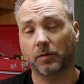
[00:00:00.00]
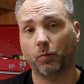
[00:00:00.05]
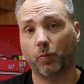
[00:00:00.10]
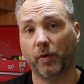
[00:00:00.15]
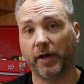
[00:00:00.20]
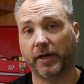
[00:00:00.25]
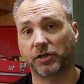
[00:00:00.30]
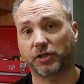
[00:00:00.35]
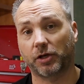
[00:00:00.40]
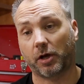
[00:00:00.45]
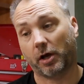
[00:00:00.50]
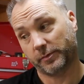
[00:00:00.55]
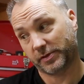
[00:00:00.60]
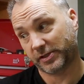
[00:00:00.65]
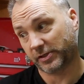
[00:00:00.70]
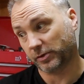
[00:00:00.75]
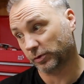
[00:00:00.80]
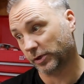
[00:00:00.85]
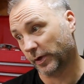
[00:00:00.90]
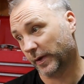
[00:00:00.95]
which I'm
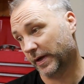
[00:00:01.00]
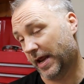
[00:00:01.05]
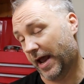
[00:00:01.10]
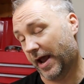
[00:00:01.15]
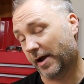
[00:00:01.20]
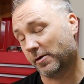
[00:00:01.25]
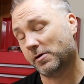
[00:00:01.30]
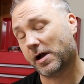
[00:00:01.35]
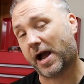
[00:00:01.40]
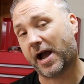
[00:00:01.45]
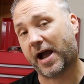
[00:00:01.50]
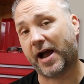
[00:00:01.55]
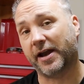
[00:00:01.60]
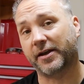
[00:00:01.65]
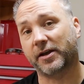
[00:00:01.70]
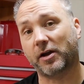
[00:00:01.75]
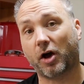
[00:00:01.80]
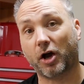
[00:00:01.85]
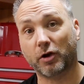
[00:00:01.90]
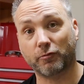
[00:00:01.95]
still doing now,
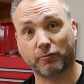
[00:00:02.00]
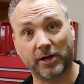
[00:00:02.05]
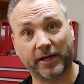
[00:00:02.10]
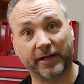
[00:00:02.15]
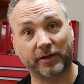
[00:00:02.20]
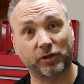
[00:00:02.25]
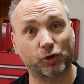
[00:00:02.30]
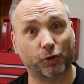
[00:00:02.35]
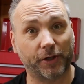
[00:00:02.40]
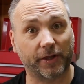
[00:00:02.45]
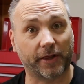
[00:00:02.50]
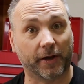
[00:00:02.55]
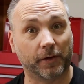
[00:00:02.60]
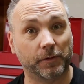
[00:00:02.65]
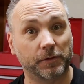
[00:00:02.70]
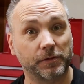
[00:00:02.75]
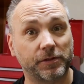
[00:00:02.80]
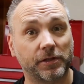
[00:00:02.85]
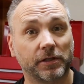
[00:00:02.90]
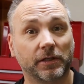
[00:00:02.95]
and I really enjoy
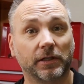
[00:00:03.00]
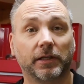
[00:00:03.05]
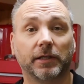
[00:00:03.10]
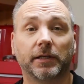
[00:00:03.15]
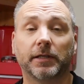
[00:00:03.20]
those.